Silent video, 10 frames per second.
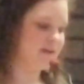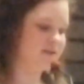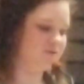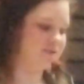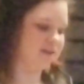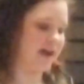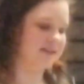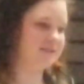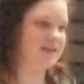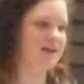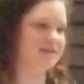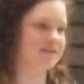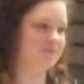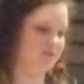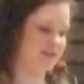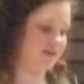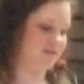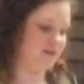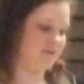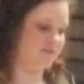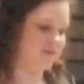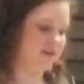To his last days, he would tell you,